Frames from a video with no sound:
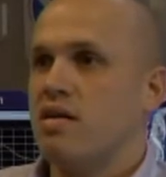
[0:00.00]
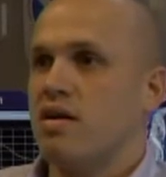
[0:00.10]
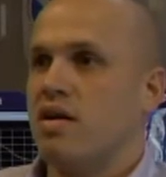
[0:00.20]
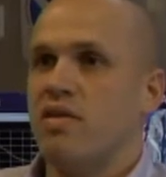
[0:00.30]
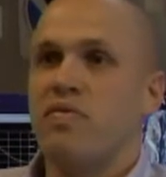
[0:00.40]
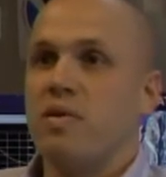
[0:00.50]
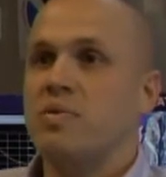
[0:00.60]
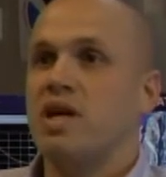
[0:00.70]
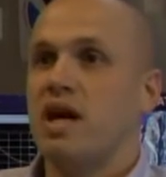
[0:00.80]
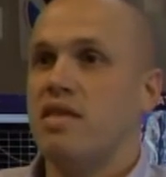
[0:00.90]
On the flip
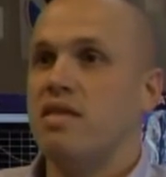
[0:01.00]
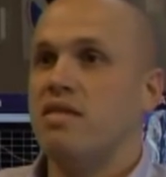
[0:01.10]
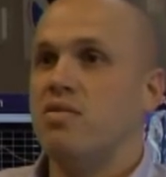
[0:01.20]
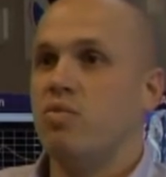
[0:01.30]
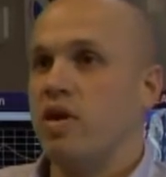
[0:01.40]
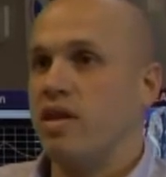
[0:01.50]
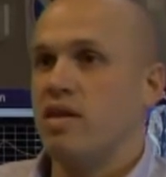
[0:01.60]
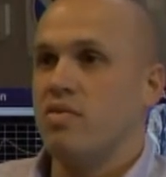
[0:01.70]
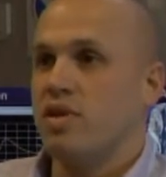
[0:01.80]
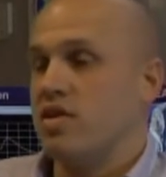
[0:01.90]
side, when
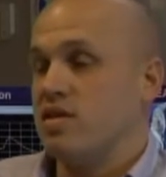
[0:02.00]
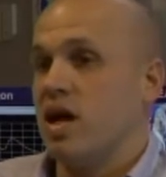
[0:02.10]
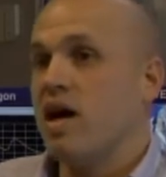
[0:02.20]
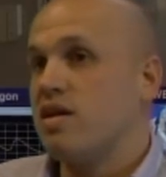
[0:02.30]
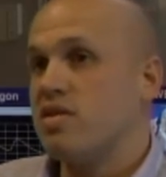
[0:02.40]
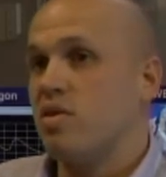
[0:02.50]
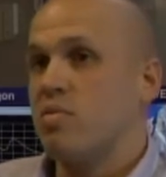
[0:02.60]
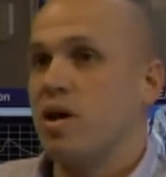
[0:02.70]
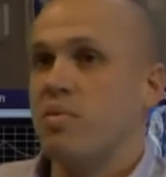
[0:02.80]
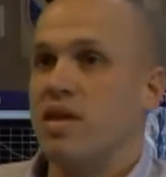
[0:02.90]
there's not a storm
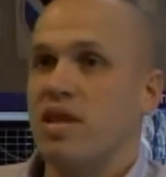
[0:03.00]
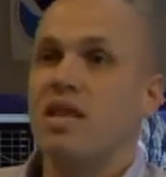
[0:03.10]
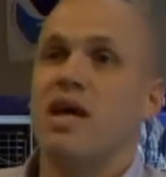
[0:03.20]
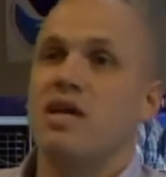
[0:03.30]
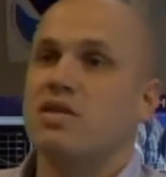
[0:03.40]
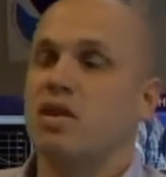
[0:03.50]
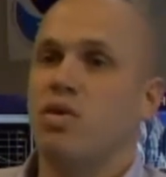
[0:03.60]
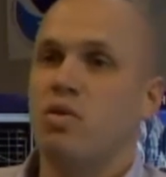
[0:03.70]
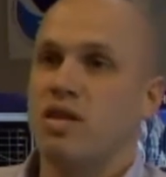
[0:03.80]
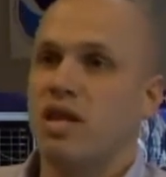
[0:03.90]
coming, they let us know
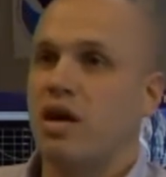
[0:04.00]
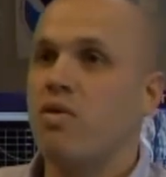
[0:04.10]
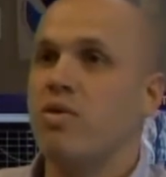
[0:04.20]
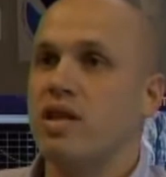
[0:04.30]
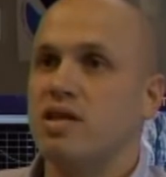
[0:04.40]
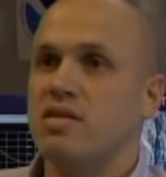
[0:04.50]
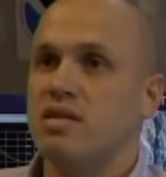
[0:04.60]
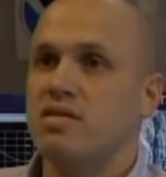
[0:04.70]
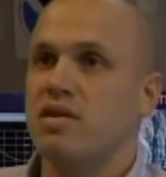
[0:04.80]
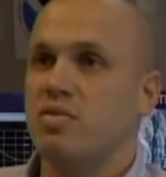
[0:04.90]
what they are
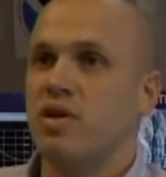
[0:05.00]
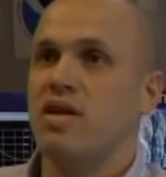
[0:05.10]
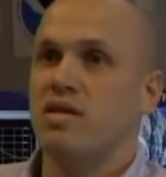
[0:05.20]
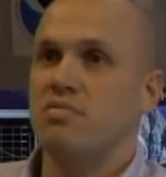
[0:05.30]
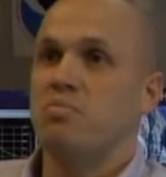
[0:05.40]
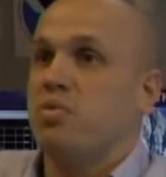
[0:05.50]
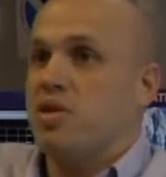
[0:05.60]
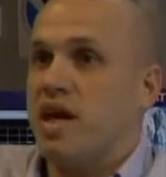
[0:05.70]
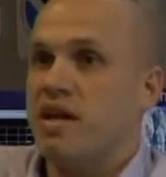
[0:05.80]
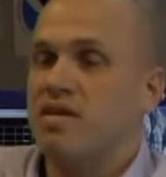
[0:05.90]
releasing so that we can put
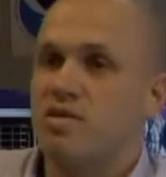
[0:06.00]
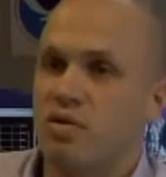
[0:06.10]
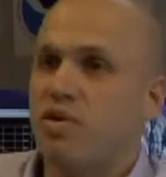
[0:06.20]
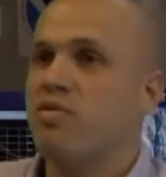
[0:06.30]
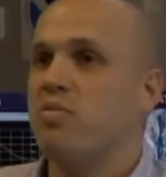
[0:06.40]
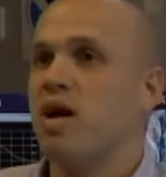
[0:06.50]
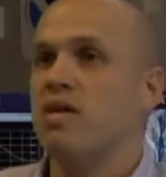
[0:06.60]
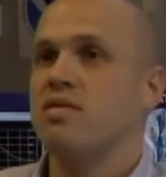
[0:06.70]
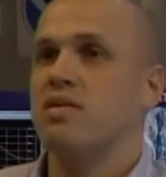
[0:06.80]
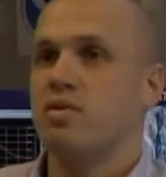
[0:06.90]
that into our river
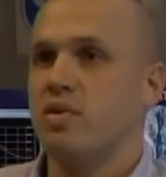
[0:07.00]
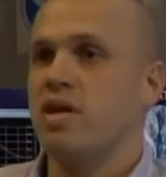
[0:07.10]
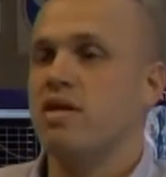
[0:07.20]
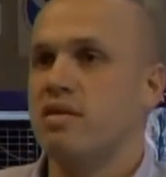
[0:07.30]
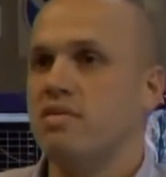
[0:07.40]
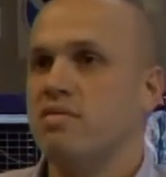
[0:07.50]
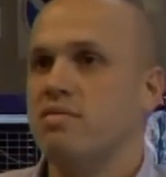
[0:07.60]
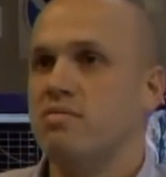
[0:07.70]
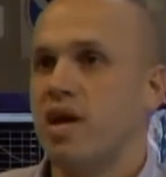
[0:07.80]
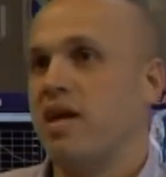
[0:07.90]
models so that we can
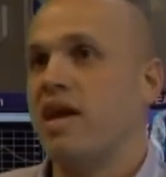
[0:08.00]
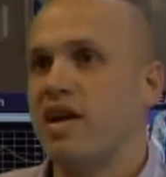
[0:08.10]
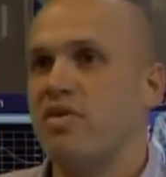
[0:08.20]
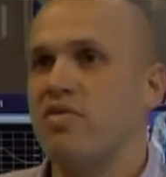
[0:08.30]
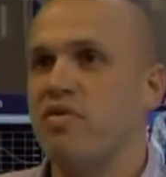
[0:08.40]
make an accurate